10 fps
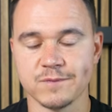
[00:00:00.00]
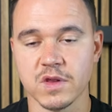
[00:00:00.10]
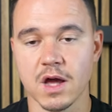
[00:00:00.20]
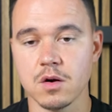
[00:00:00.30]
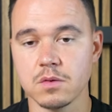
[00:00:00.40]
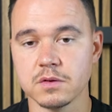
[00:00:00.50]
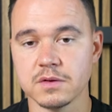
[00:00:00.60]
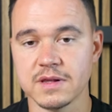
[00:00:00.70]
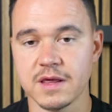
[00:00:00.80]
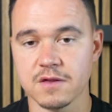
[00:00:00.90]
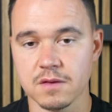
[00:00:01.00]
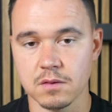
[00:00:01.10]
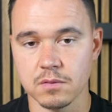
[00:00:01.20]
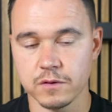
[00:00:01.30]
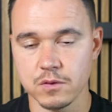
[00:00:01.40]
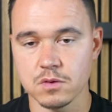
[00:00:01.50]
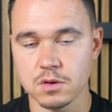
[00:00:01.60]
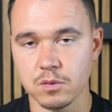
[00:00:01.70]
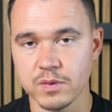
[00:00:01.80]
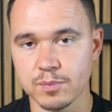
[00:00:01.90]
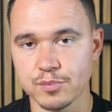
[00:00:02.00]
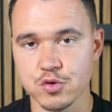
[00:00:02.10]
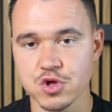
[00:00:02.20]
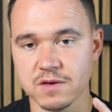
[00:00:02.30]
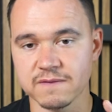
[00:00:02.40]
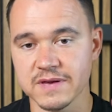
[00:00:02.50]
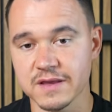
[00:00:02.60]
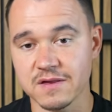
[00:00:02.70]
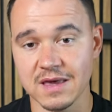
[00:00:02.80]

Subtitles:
Now this tool will push the feeds